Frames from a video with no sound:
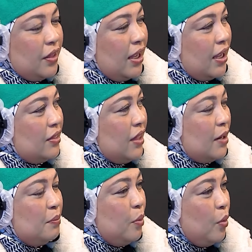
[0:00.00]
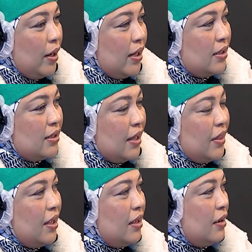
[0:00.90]
think at that point, I
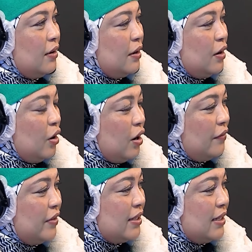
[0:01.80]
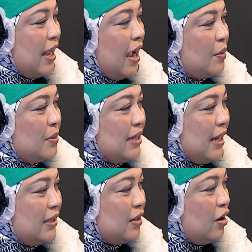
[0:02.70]
think obviously hours
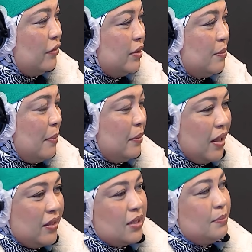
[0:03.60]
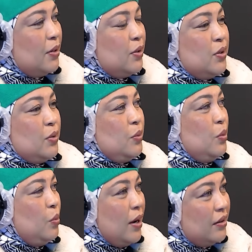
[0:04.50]
later after my brother spoke to
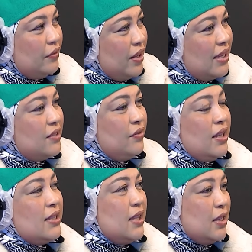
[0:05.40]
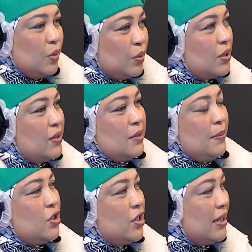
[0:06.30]
one of his friends that's also a
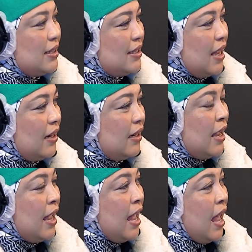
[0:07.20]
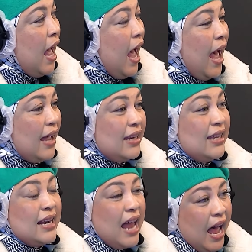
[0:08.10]
specialist, and I
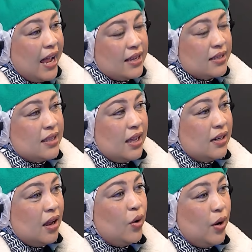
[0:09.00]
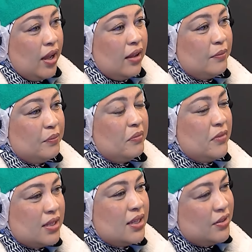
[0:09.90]
realized that, okay,
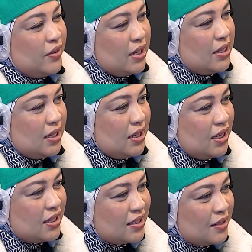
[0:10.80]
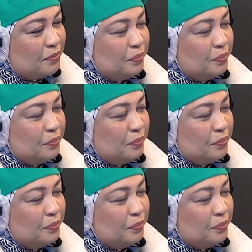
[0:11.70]
this is very serious.